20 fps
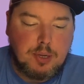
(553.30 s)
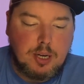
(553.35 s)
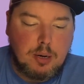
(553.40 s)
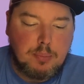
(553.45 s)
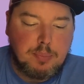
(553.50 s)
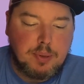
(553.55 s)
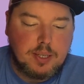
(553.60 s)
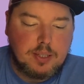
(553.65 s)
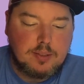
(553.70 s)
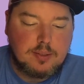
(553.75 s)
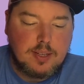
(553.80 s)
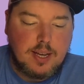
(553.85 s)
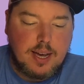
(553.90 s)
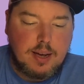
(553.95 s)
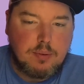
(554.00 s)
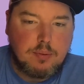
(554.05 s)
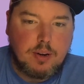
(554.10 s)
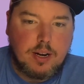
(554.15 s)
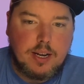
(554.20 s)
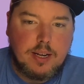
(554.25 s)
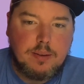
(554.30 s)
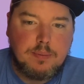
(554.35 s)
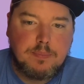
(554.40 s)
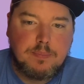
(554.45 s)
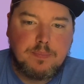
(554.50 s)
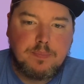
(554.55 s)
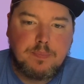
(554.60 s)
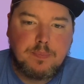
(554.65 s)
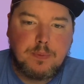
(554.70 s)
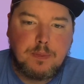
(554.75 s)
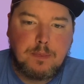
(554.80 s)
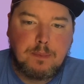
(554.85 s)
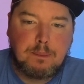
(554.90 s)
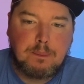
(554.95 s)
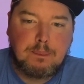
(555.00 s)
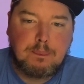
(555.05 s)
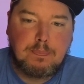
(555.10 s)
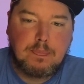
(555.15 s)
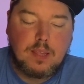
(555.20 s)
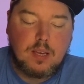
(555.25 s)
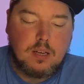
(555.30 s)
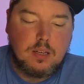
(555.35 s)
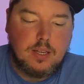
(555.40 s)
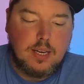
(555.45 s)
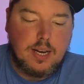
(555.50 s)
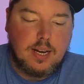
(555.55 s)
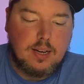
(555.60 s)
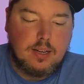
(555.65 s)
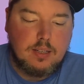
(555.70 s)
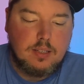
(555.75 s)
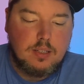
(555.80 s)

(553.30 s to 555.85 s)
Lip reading: big stat, right? Yeah.